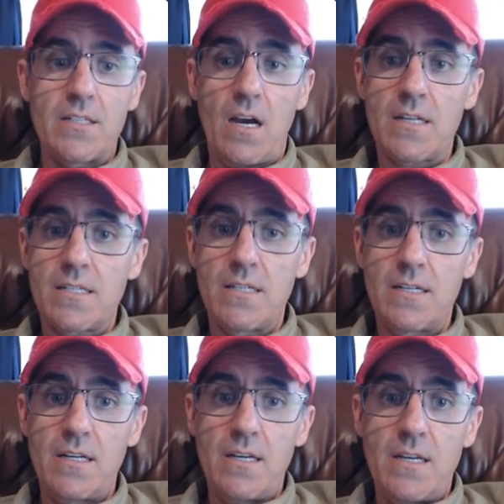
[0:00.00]

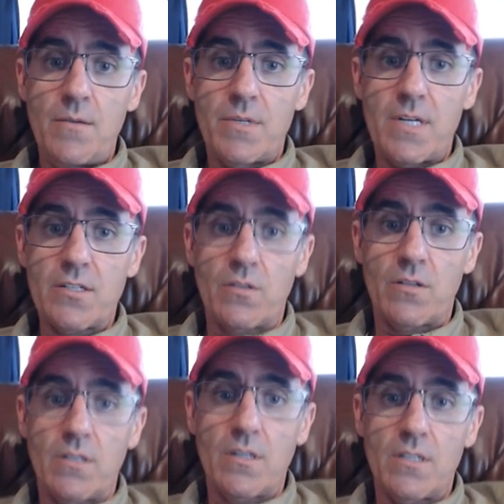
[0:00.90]
DOT,
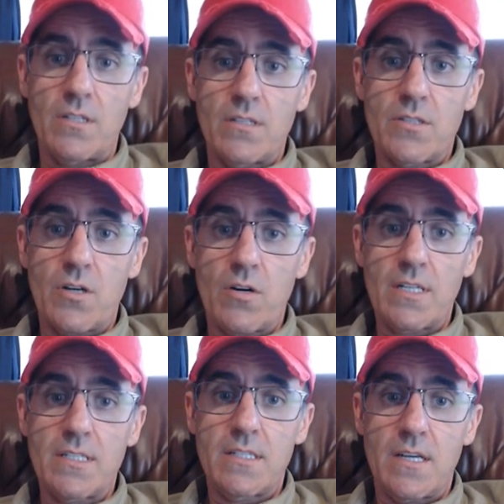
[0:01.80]
potential
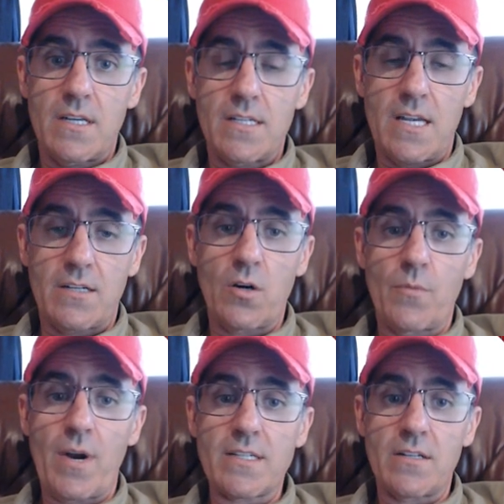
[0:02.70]
target,
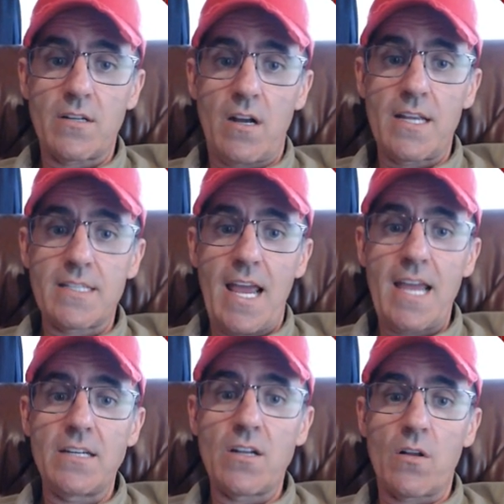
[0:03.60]
current price on DOT
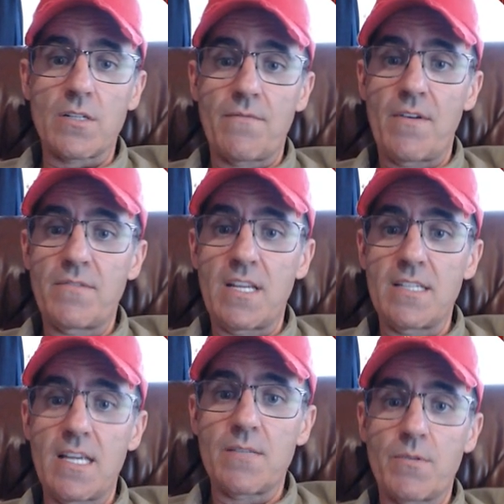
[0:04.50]
is
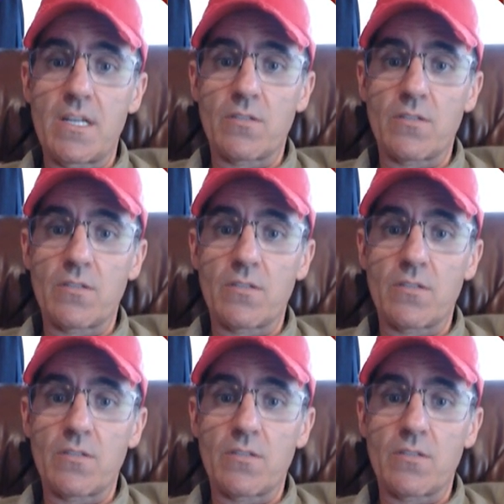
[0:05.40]
$8.15.